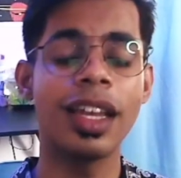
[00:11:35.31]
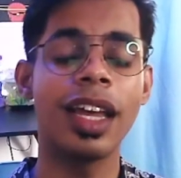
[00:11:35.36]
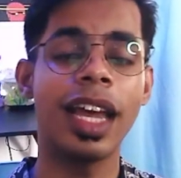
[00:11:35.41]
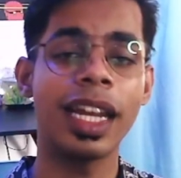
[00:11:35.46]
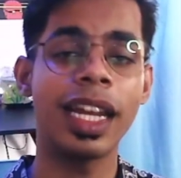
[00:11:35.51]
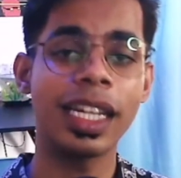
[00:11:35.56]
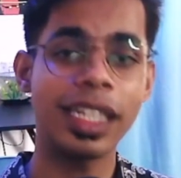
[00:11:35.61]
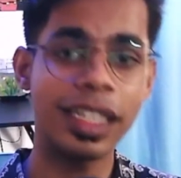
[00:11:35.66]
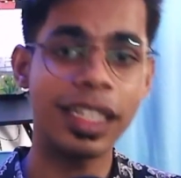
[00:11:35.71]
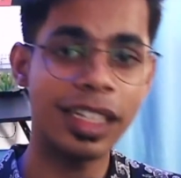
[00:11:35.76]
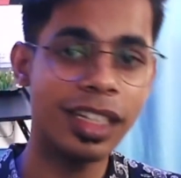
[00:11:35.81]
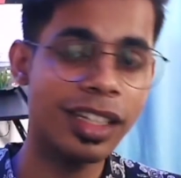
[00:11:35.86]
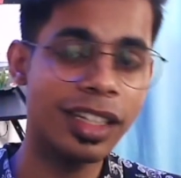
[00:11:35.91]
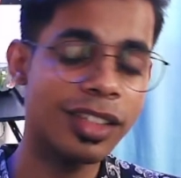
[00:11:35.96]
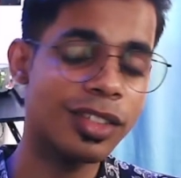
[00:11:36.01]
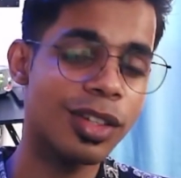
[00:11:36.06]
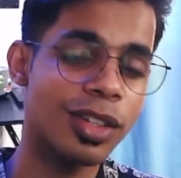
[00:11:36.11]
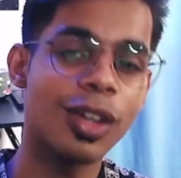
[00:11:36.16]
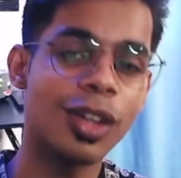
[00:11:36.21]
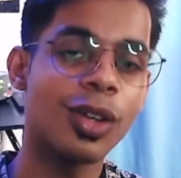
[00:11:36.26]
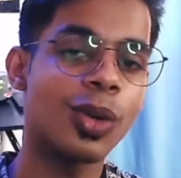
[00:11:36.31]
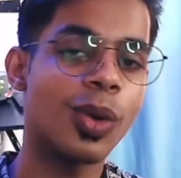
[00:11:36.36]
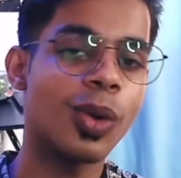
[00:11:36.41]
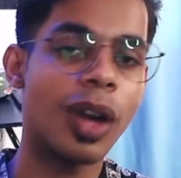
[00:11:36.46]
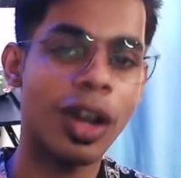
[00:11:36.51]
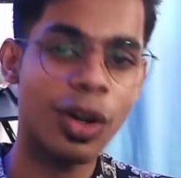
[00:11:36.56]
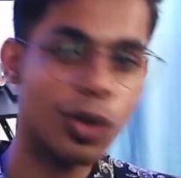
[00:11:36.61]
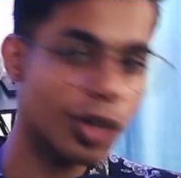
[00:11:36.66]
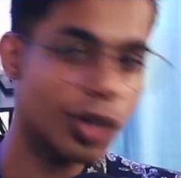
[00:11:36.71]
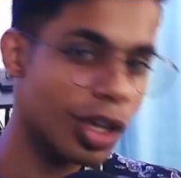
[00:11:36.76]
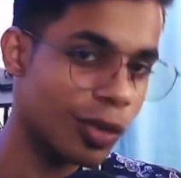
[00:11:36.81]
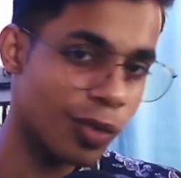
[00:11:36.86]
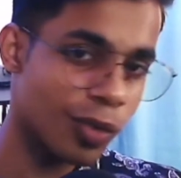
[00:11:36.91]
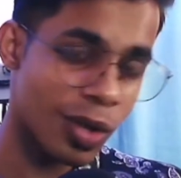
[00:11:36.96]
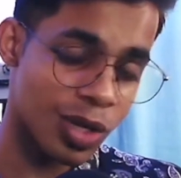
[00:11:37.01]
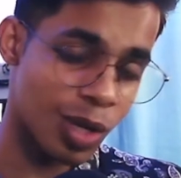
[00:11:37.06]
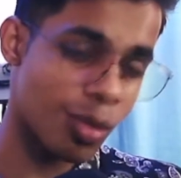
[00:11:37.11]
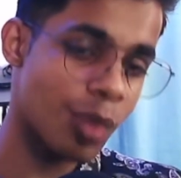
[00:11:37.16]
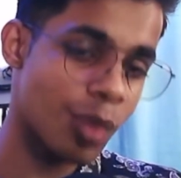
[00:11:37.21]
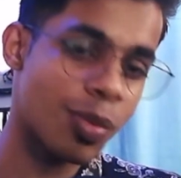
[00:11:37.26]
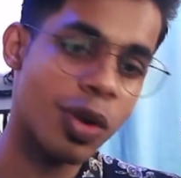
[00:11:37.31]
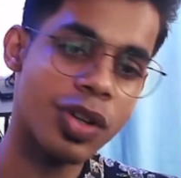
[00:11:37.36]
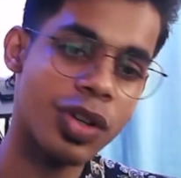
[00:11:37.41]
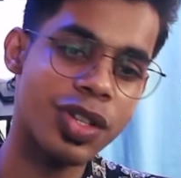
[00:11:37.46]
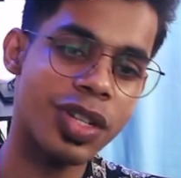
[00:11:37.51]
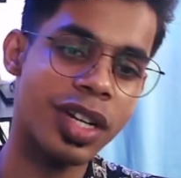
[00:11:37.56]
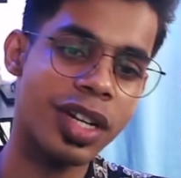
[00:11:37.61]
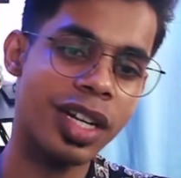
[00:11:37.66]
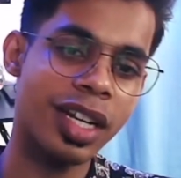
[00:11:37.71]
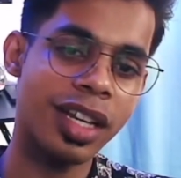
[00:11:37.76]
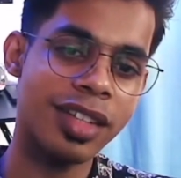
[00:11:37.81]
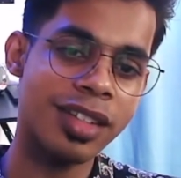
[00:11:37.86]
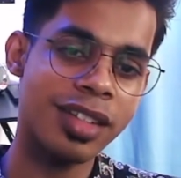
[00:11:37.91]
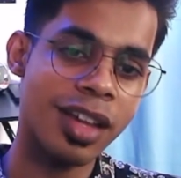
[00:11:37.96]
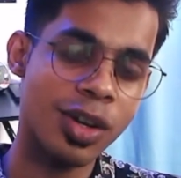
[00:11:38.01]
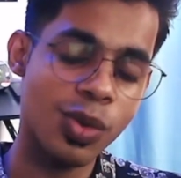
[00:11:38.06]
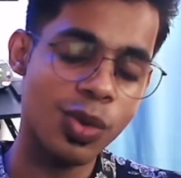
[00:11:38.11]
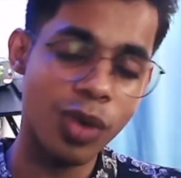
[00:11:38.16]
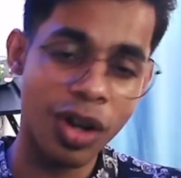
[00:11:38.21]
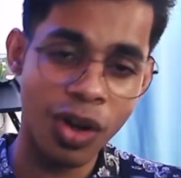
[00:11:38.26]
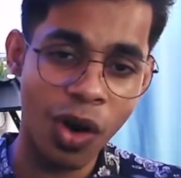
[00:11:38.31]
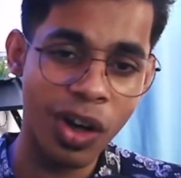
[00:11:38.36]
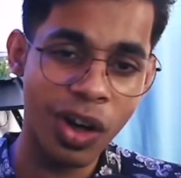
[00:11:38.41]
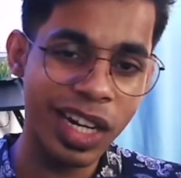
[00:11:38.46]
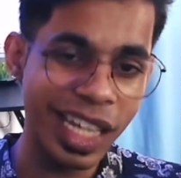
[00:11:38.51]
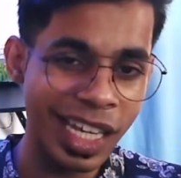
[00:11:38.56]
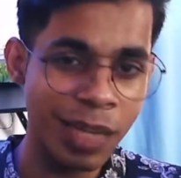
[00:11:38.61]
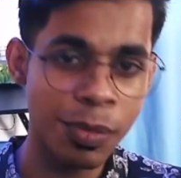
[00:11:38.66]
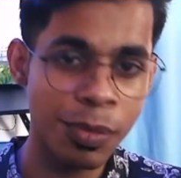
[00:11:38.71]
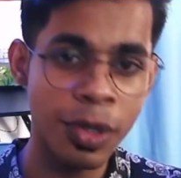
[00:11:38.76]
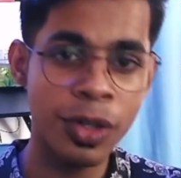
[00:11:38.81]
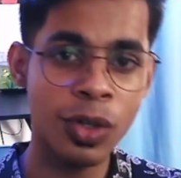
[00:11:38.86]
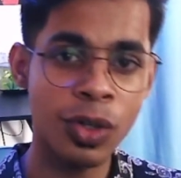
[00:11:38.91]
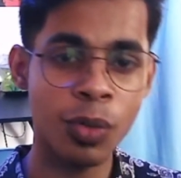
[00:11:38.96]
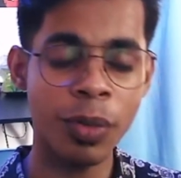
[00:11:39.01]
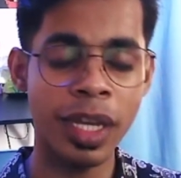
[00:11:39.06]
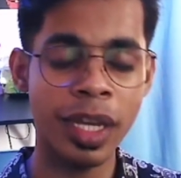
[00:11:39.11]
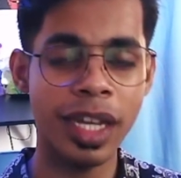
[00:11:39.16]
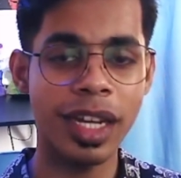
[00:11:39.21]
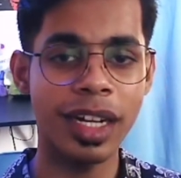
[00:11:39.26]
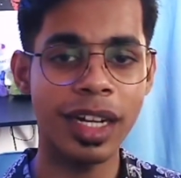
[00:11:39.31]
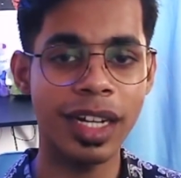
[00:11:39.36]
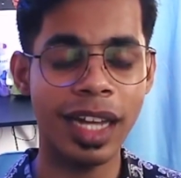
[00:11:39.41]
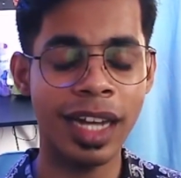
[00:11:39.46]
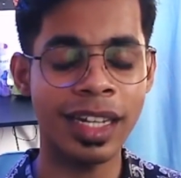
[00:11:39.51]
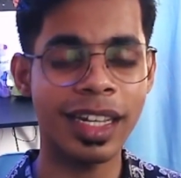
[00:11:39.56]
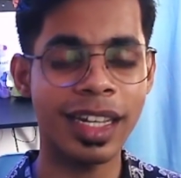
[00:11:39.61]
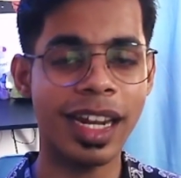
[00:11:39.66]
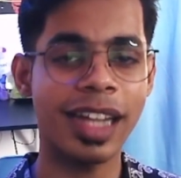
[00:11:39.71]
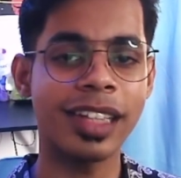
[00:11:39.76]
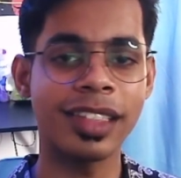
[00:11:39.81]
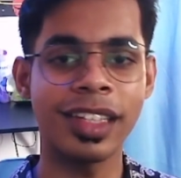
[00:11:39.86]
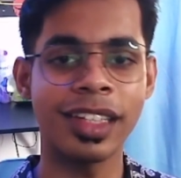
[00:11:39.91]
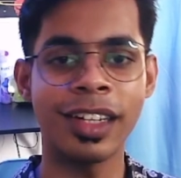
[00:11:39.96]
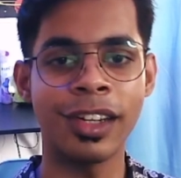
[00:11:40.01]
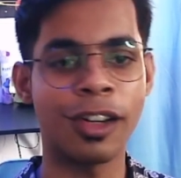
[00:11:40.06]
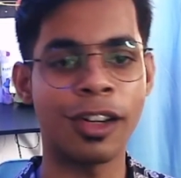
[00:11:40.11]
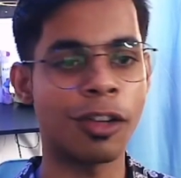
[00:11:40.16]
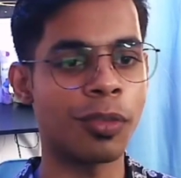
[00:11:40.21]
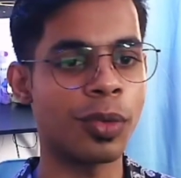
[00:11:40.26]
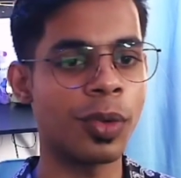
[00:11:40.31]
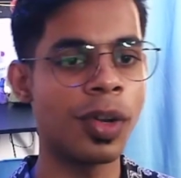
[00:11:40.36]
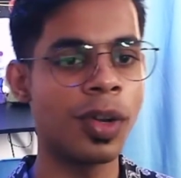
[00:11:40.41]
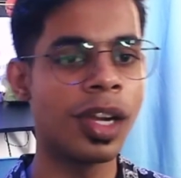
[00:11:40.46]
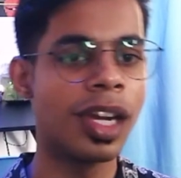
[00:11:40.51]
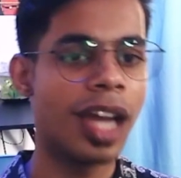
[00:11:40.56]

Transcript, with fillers: and colleagues who are looking for job opportunities and who are not able to make it and crack the interview.